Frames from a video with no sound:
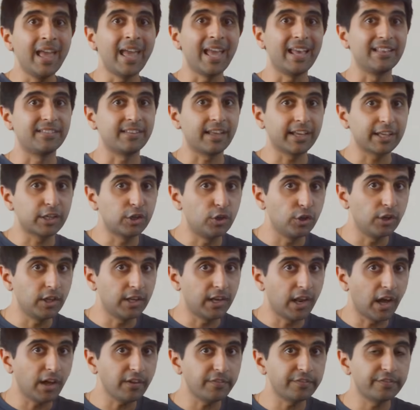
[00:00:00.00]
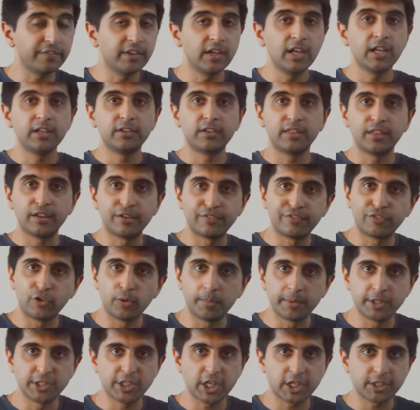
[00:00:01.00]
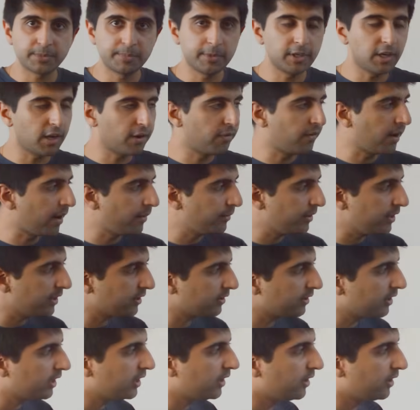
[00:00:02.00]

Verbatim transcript: Is that good enough to then form a judgment around it?